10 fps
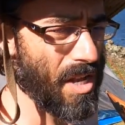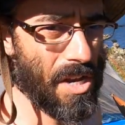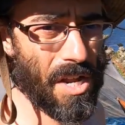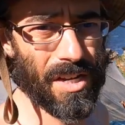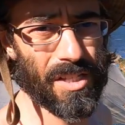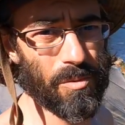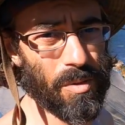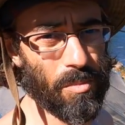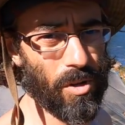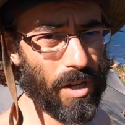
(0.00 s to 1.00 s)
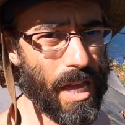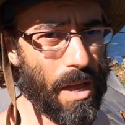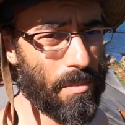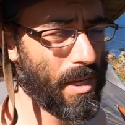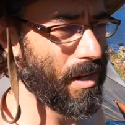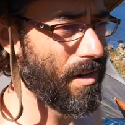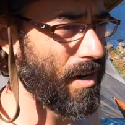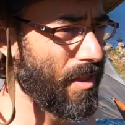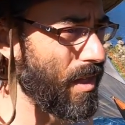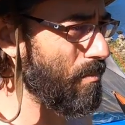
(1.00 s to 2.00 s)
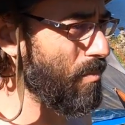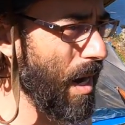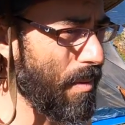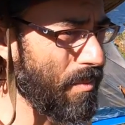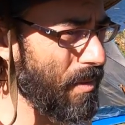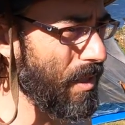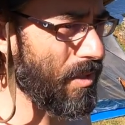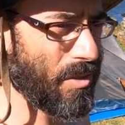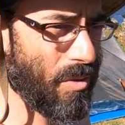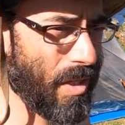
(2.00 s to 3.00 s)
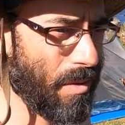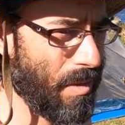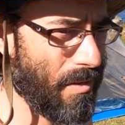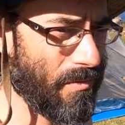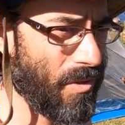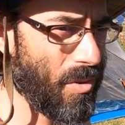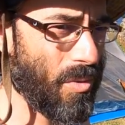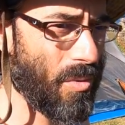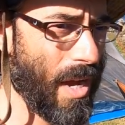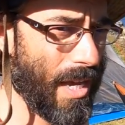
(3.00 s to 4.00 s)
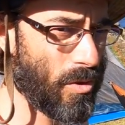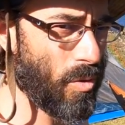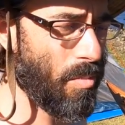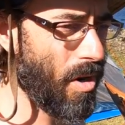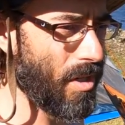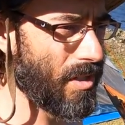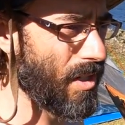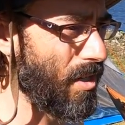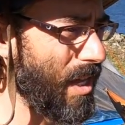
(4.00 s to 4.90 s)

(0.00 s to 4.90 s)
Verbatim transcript: none of these people are camping here. I think probably there's only going to be a few actual parties that are